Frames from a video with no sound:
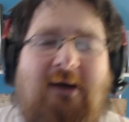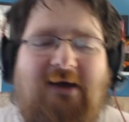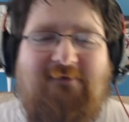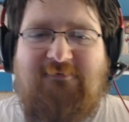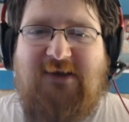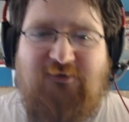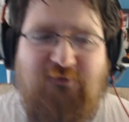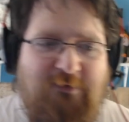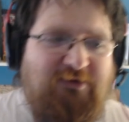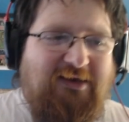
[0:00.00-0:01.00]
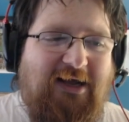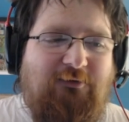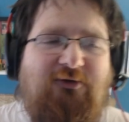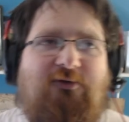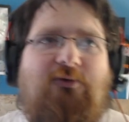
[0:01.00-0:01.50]
have distributed
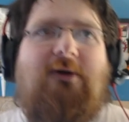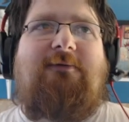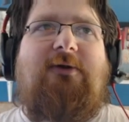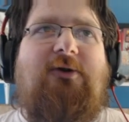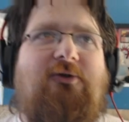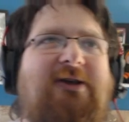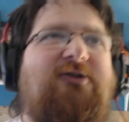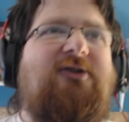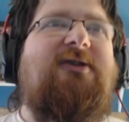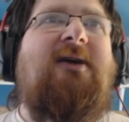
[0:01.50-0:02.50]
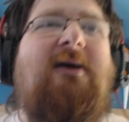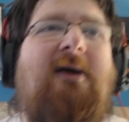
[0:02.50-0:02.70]
counters all over your creatures,